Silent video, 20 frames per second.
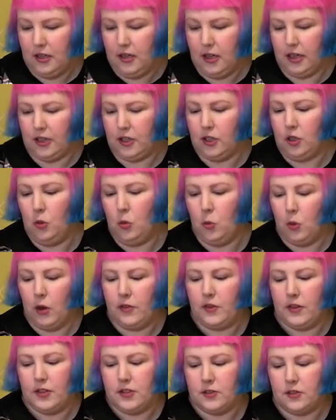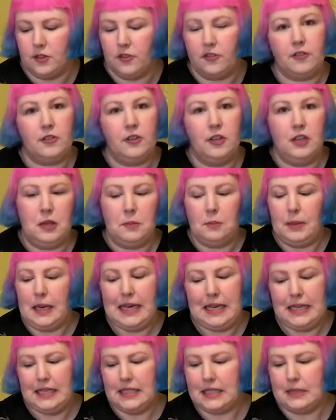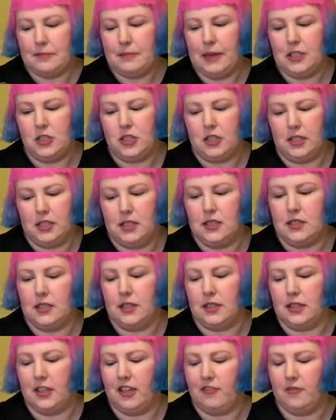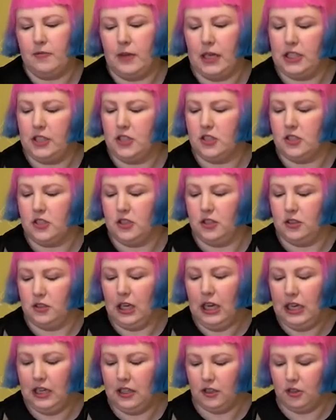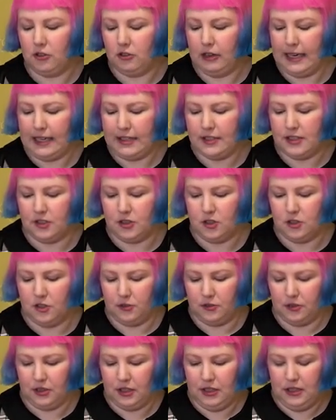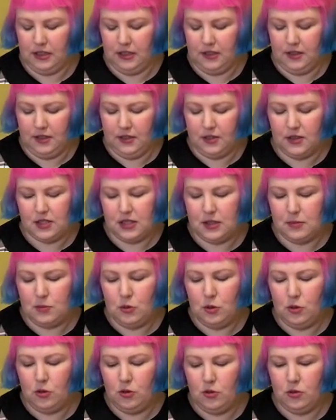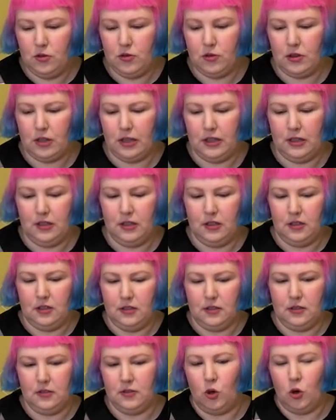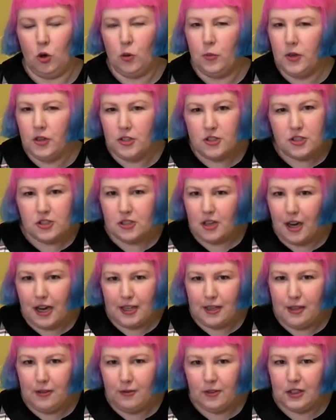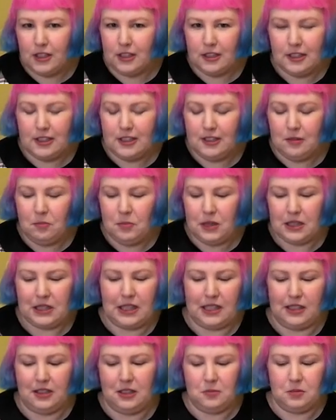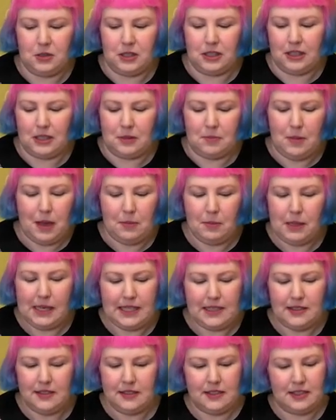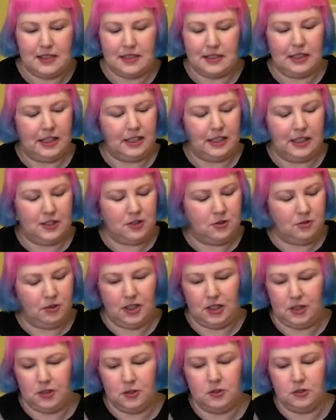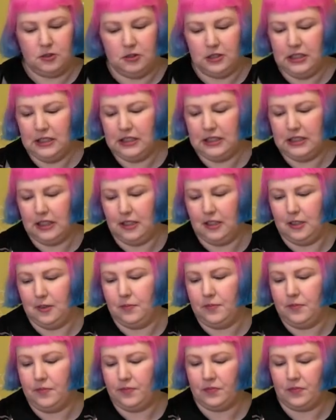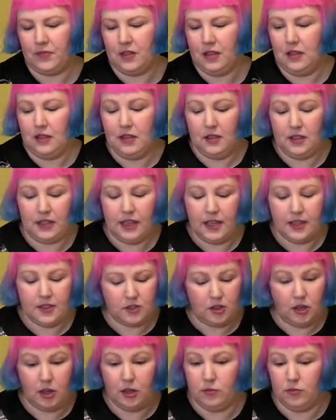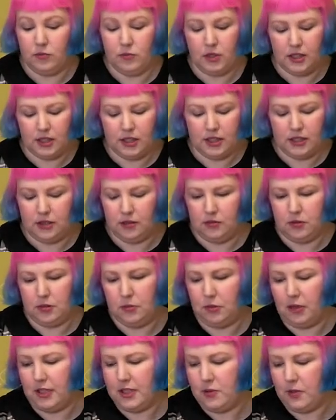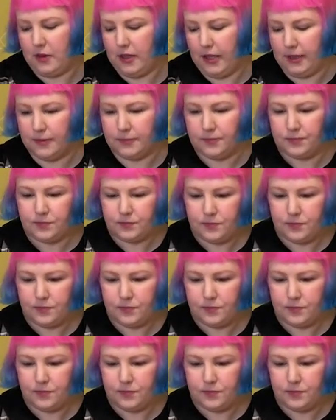I don't know what this sort of piece magic is that they've managed to create such sort of smooth, almost shiny feeling, but then completely matte pieces. It's like, it's really cool. So I'm really impressed with that.